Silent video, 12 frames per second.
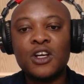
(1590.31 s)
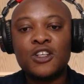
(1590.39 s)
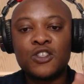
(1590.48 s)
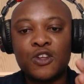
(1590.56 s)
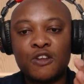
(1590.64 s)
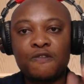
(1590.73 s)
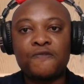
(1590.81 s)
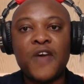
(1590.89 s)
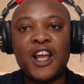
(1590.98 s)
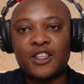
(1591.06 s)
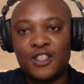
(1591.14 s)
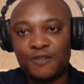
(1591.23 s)
So
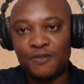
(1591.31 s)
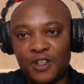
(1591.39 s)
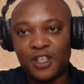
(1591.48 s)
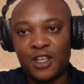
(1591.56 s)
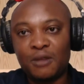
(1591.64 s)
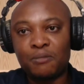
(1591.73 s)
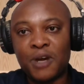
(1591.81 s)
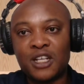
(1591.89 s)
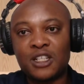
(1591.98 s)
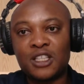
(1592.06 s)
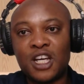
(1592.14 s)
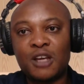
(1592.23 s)
effectively, by
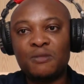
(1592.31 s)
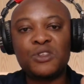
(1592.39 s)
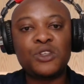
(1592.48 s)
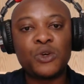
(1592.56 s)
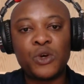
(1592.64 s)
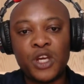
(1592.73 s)
the time your